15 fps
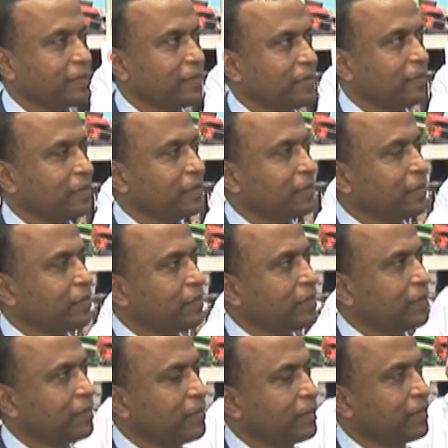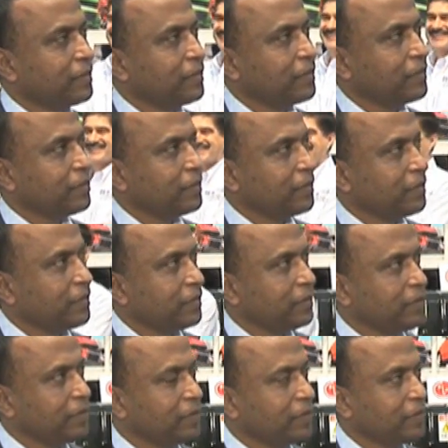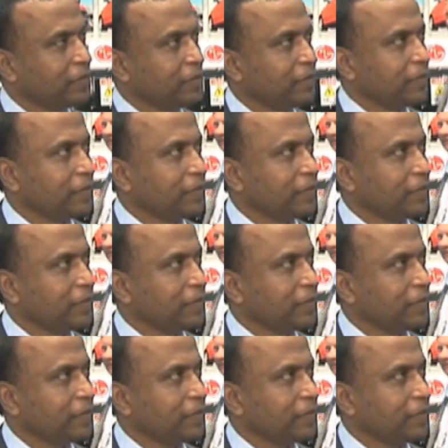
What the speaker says: (silent)